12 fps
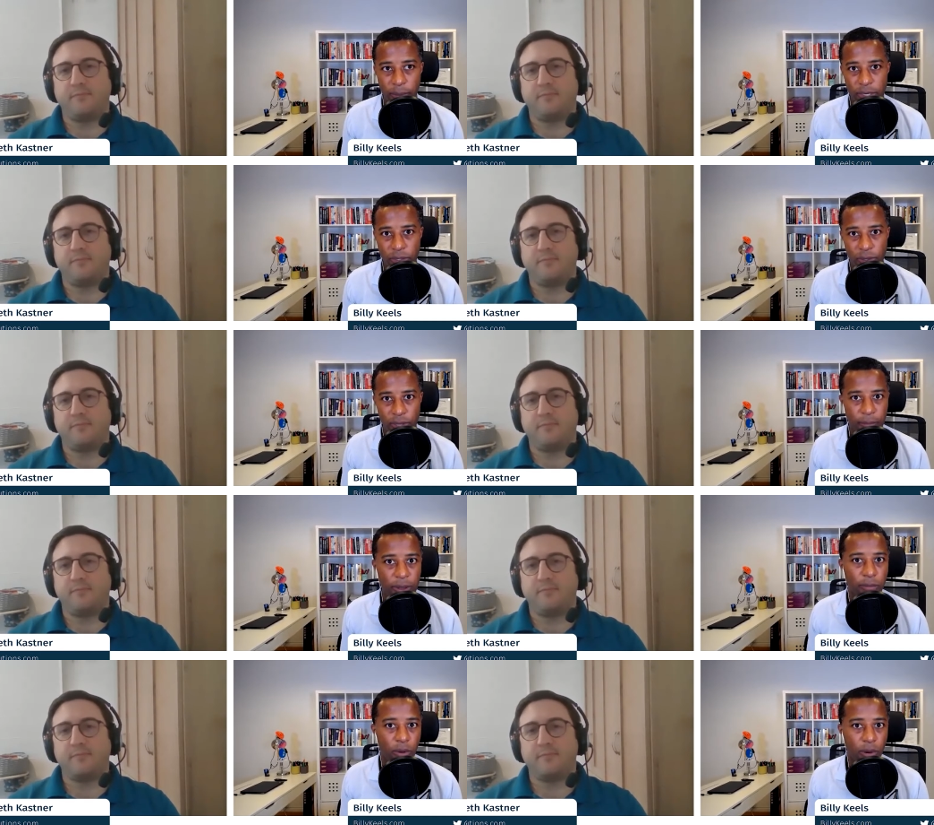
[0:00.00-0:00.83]
Speaker 1: to make sure that
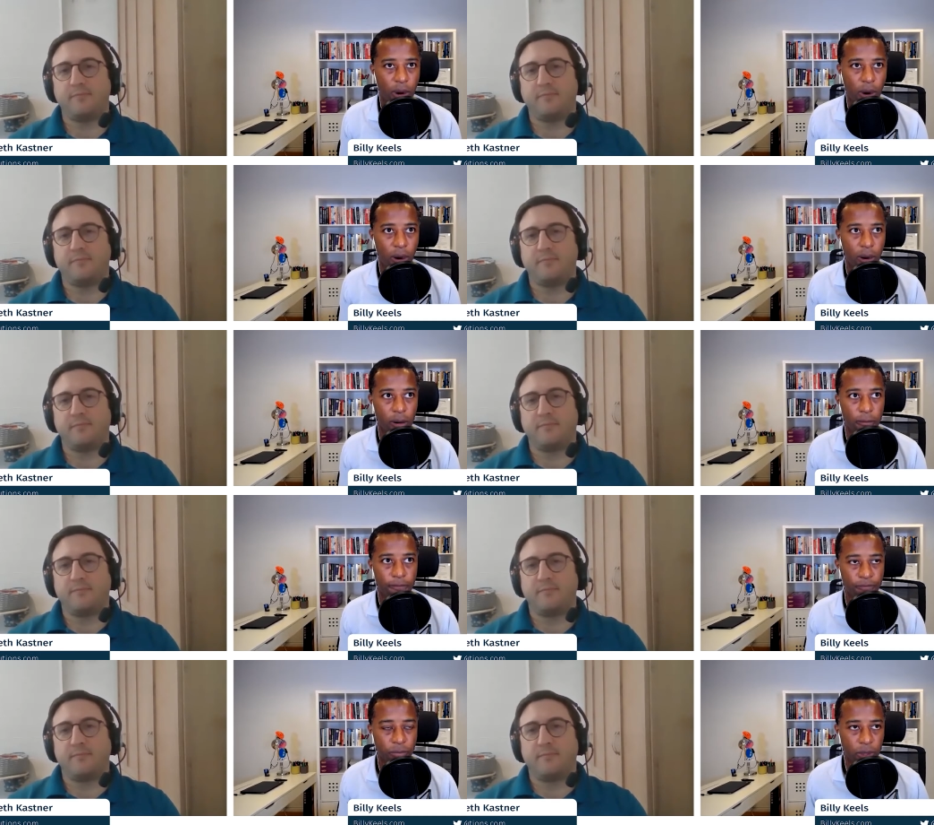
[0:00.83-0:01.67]
people are
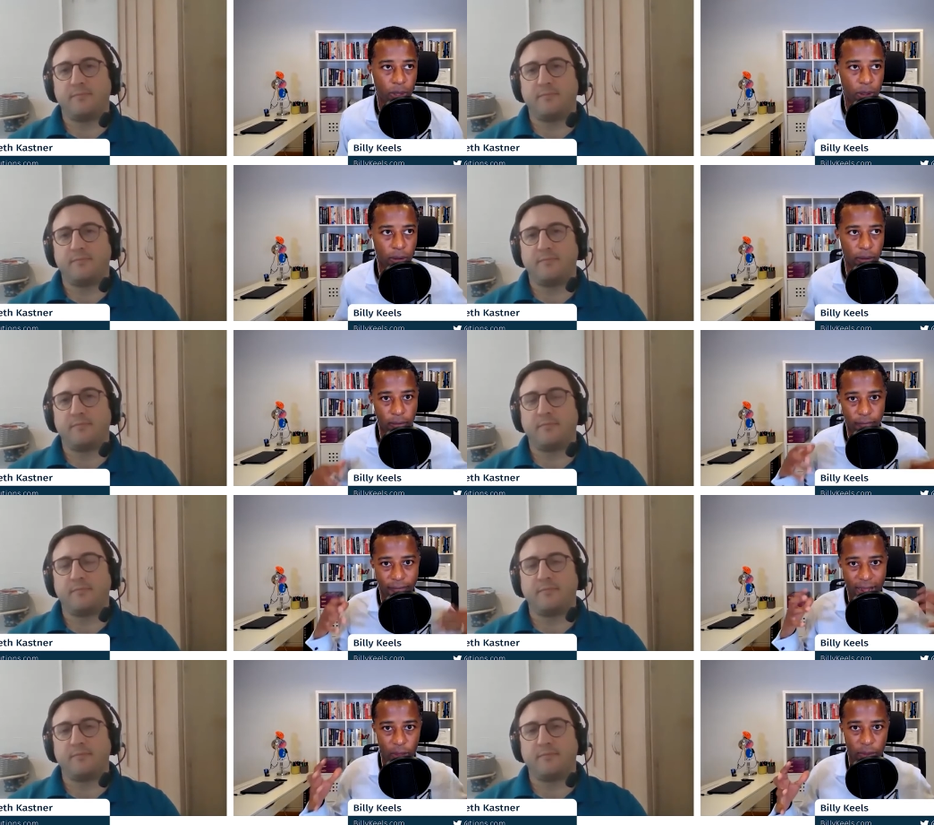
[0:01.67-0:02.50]

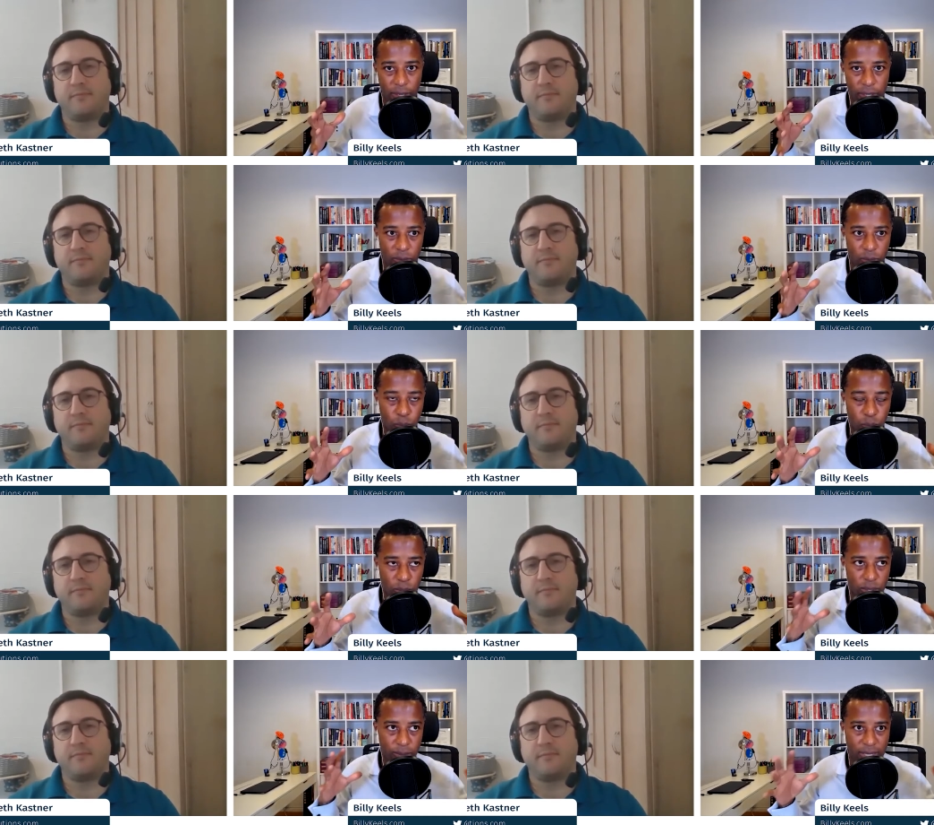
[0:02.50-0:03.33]
following because
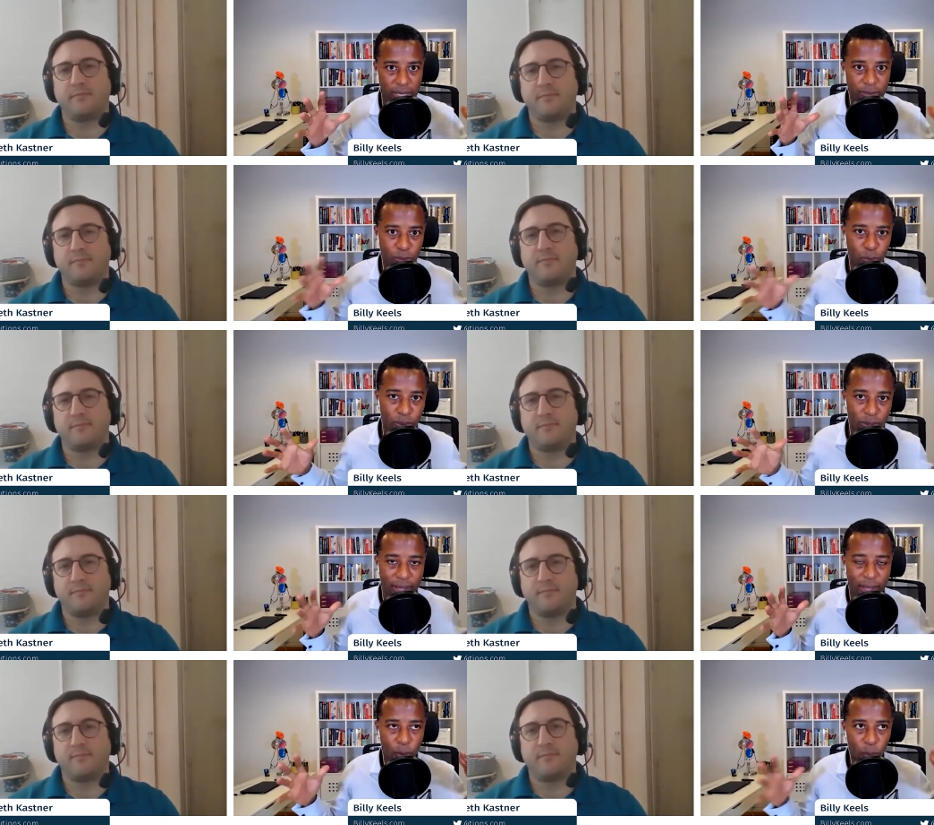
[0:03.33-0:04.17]
because sometimes we
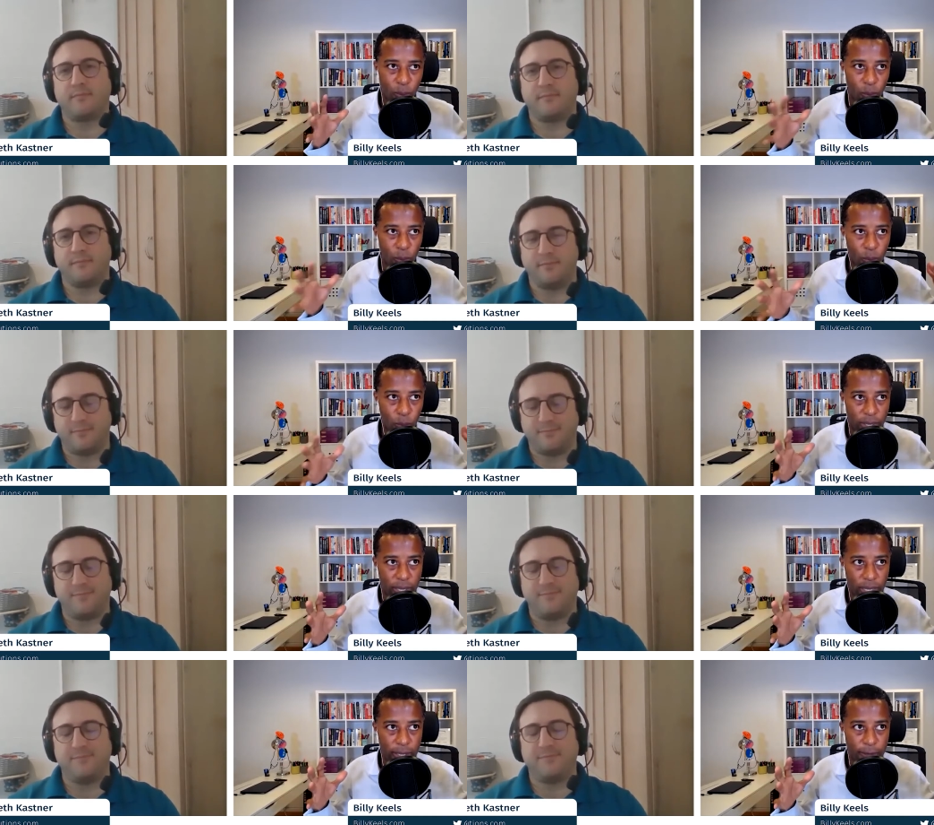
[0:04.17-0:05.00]

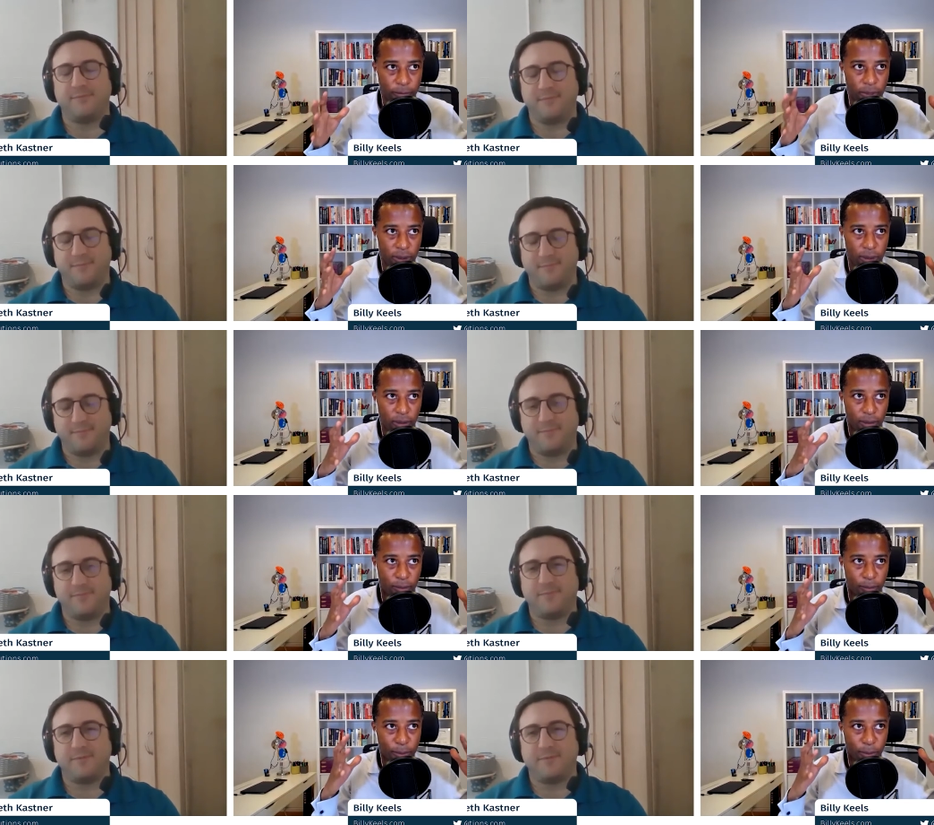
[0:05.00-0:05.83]
we
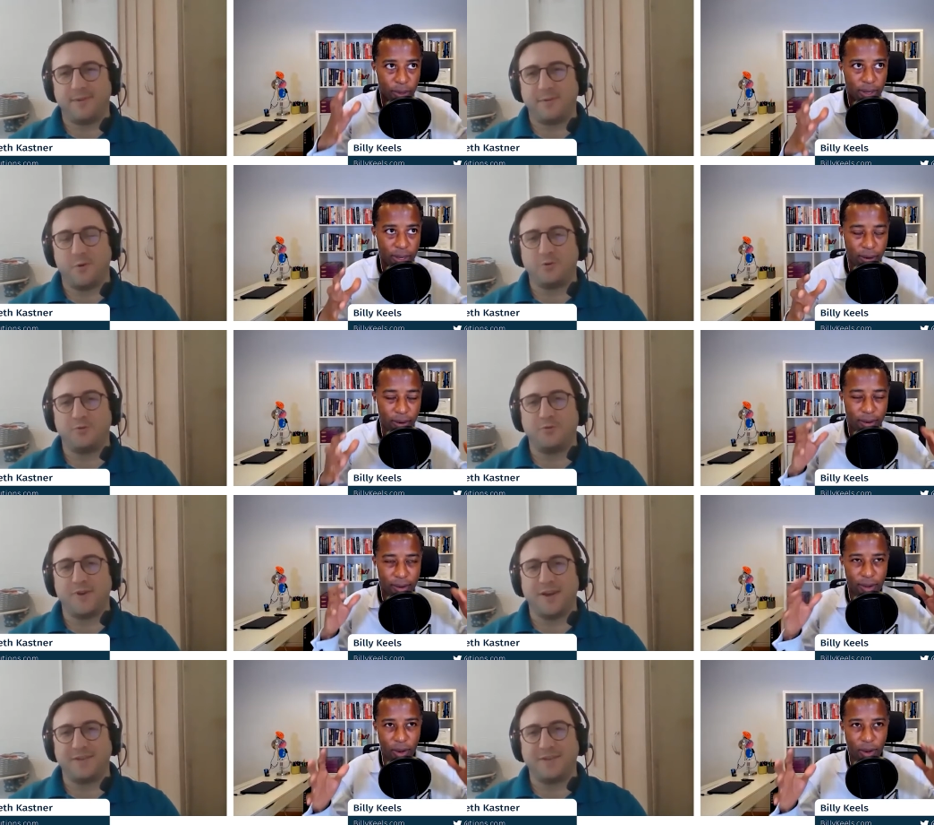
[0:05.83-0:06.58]
people can going hear and fast.